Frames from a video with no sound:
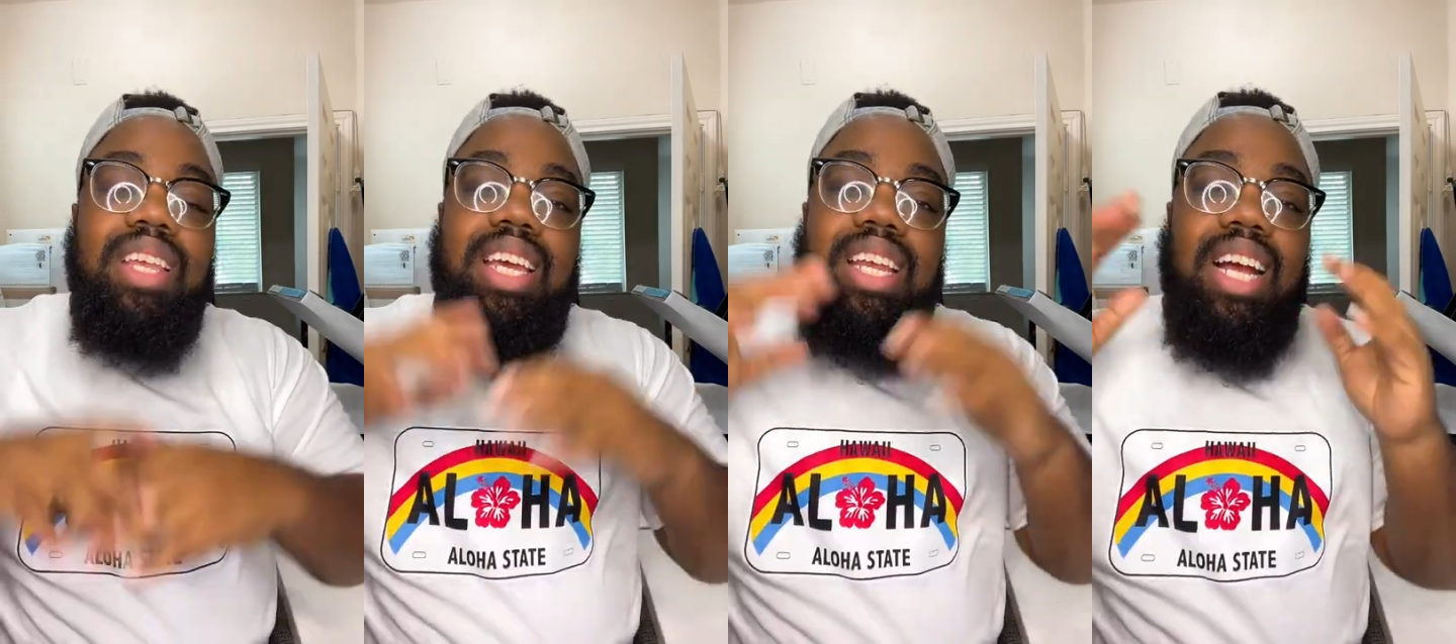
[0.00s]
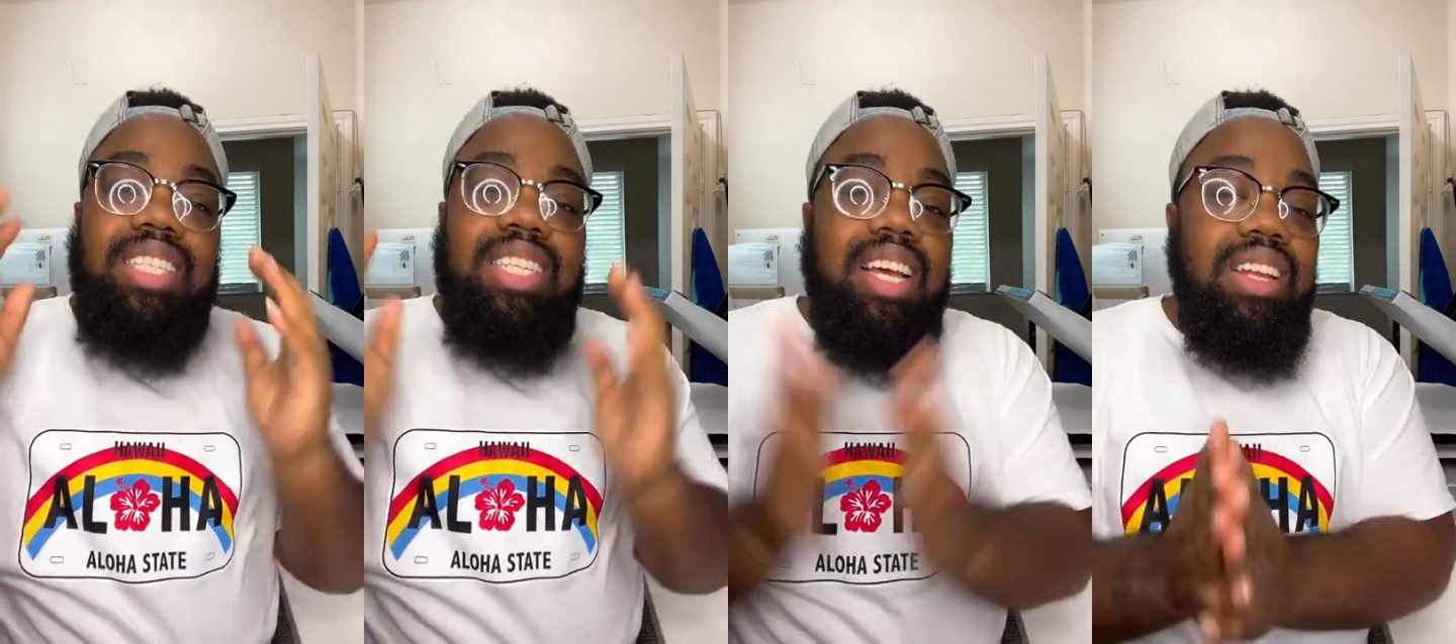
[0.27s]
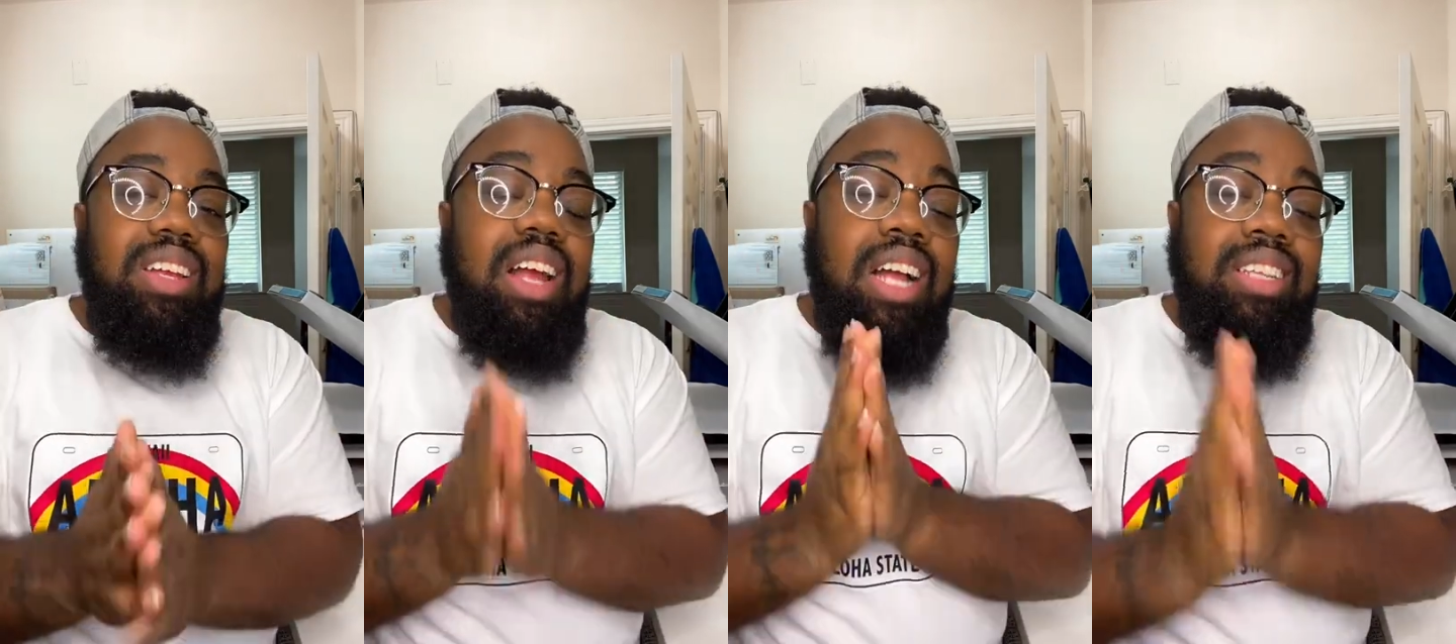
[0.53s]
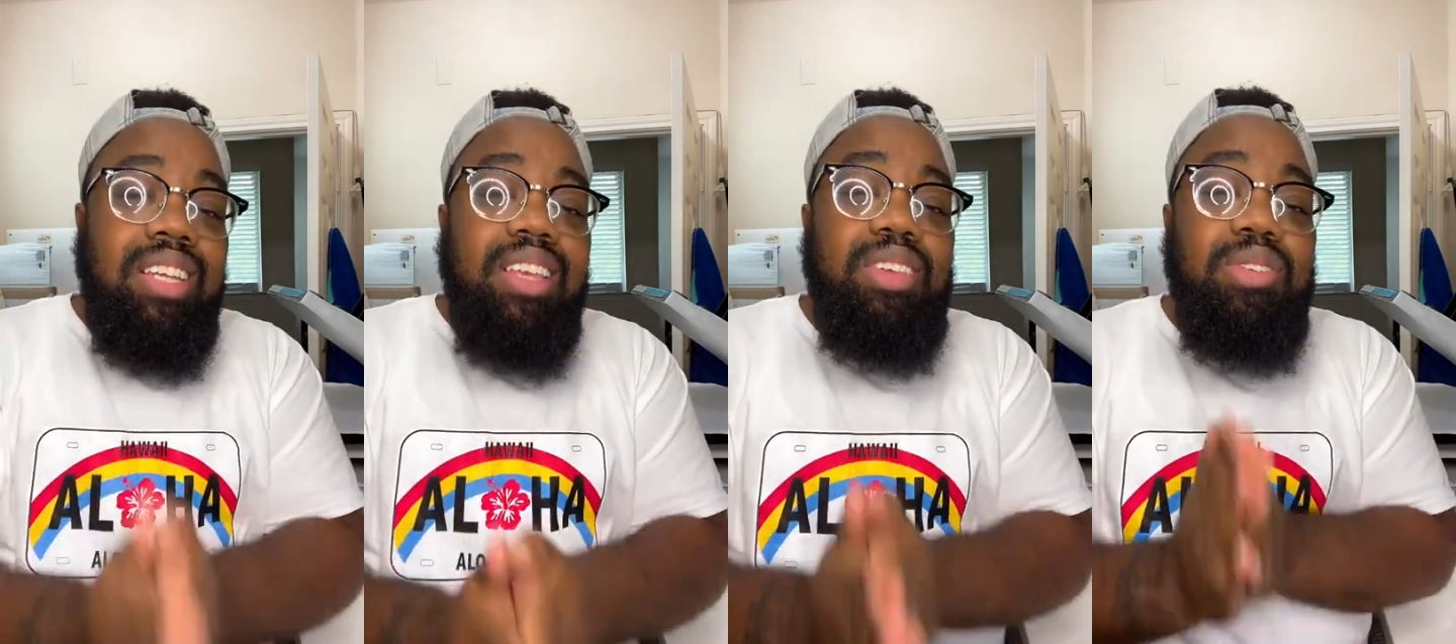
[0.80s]
And I tell you,
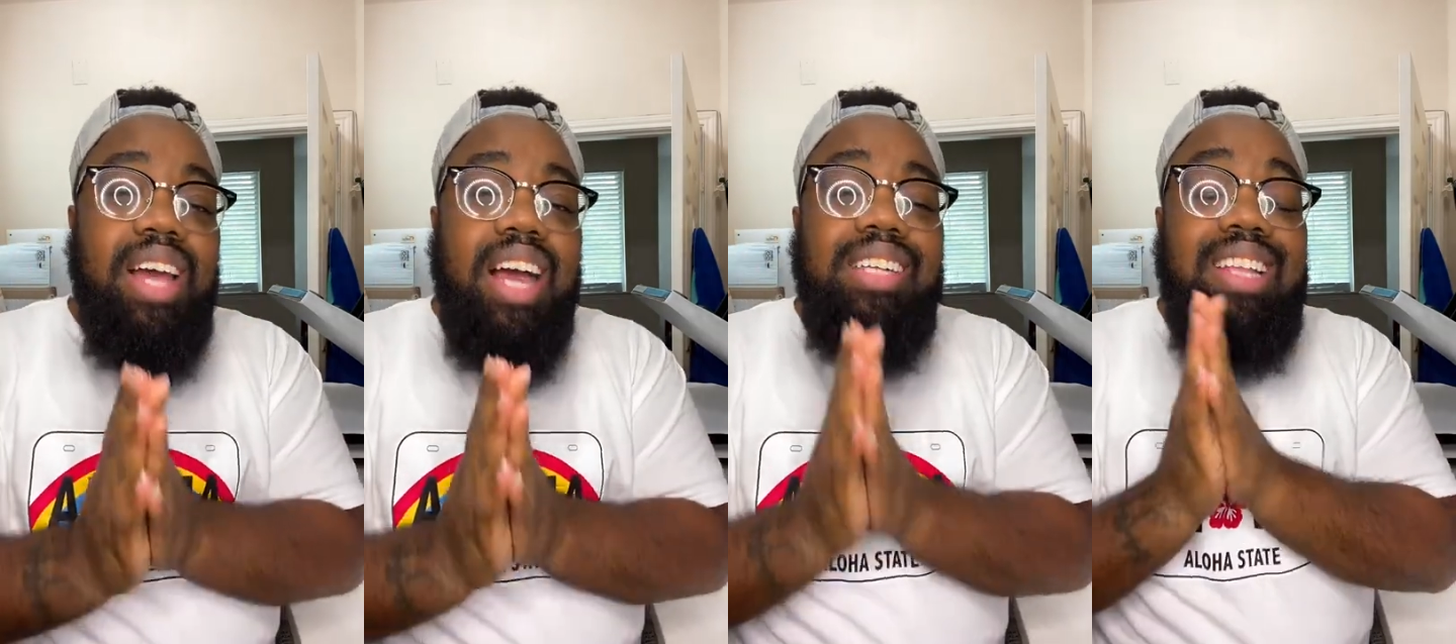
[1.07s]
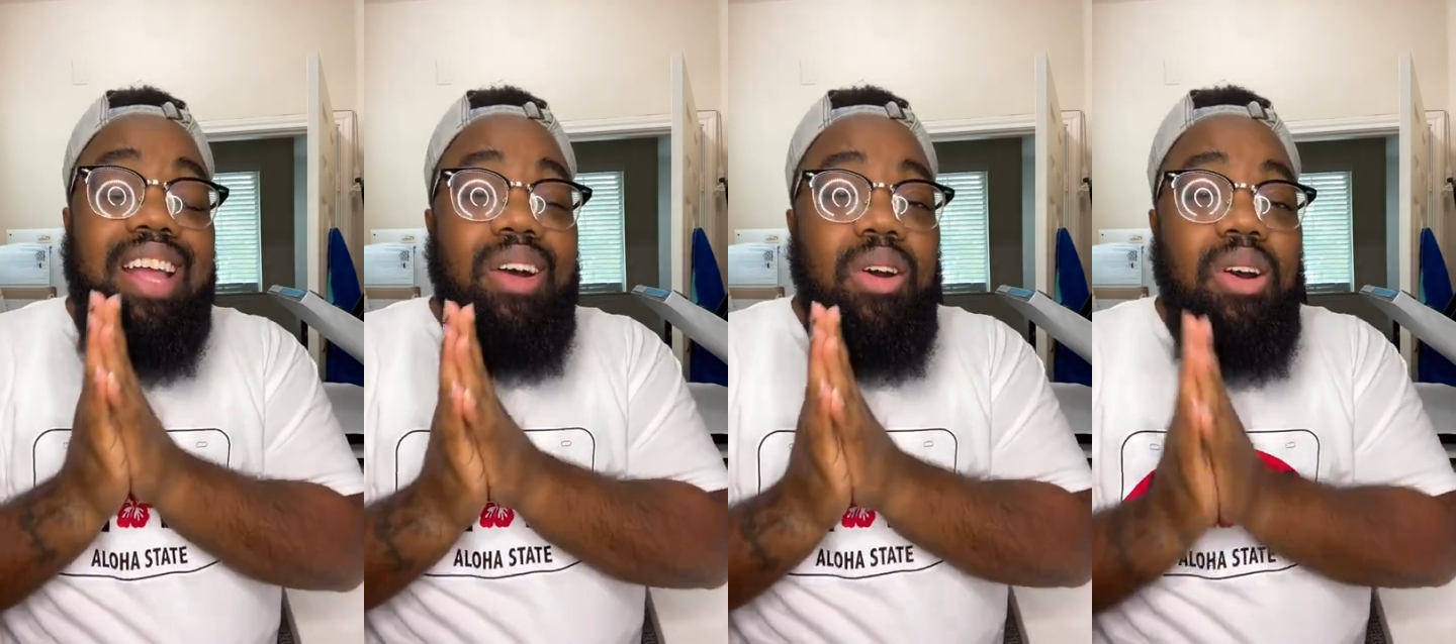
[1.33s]
I tell you guys that